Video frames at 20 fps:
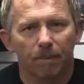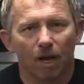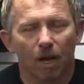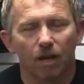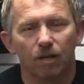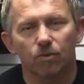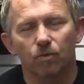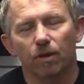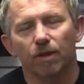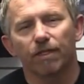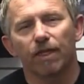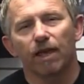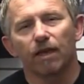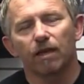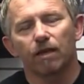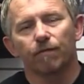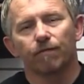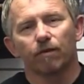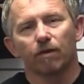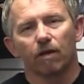I just want to
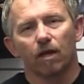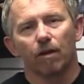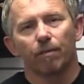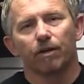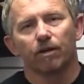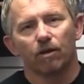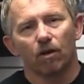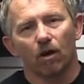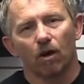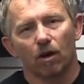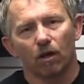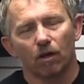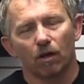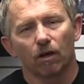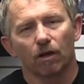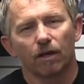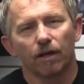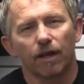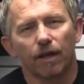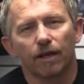thank you for coming to
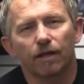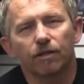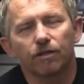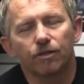RLR today